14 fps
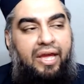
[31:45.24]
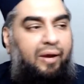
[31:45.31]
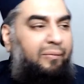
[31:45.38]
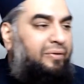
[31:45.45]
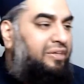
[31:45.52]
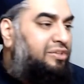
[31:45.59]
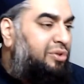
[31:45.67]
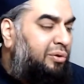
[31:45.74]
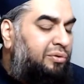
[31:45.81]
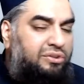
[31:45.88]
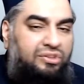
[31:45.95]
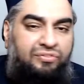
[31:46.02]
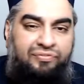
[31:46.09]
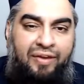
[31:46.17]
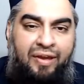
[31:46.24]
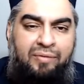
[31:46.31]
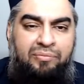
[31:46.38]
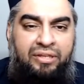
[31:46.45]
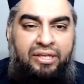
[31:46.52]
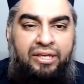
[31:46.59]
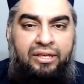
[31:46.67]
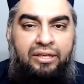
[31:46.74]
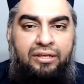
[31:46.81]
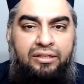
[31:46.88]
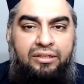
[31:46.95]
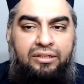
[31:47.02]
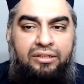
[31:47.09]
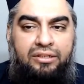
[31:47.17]
And when he told his family
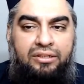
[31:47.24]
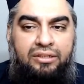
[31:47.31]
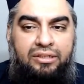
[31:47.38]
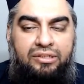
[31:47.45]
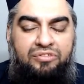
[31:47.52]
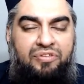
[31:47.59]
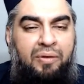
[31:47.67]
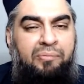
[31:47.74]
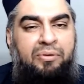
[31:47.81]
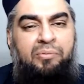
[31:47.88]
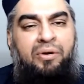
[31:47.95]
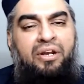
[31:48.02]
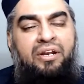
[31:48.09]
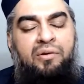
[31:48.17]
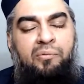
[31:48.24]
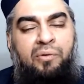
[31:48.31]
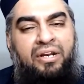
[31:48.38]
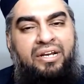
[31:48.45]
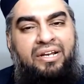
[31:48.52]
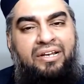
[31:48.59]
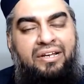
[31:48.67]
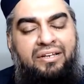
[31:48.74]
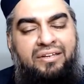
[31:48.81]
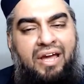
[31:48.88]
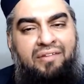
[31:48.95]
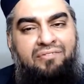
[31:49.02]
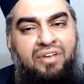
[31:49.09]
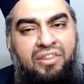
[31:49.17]
wanted to
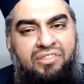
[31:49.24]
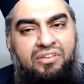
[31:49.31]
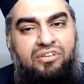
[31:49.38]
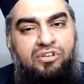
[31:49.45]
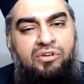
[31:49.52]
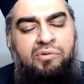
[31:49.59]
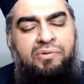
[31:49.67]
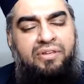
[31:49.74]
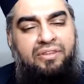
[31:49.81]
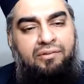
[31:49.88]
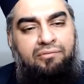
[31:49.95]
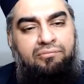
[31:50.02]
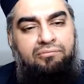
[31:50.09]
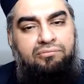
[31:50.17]
have nothing to do with him.